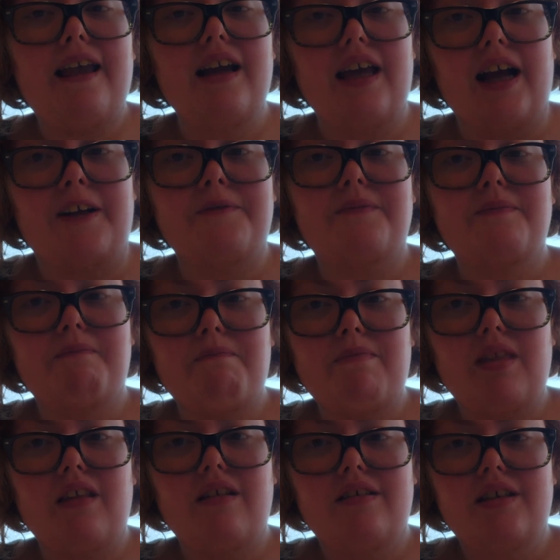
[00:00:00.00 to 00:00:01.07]
Yeah.
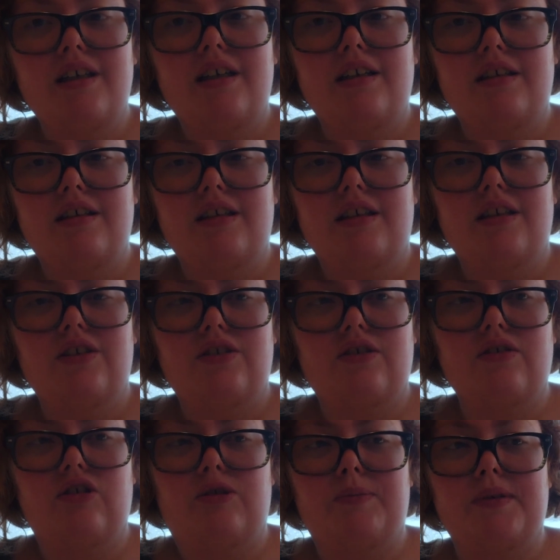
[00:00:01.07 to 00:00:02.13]

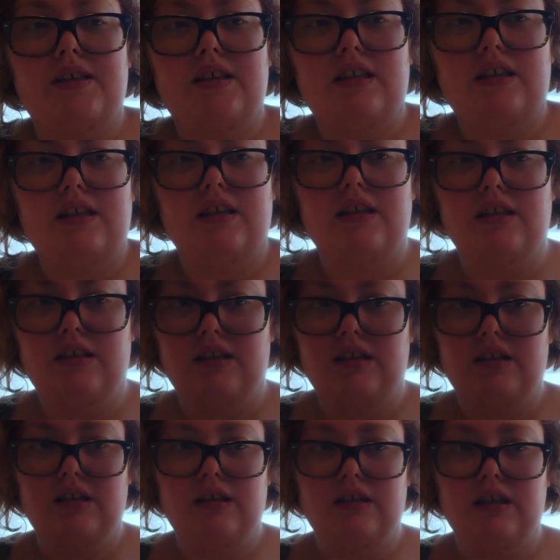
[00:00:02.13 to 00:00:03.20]
So it's
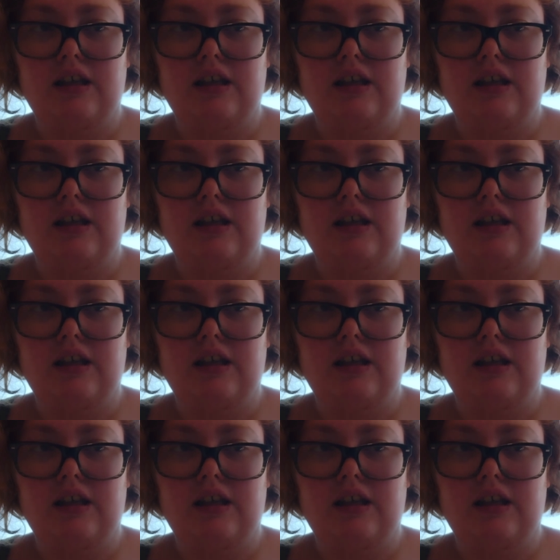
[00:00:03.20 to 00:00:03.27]
been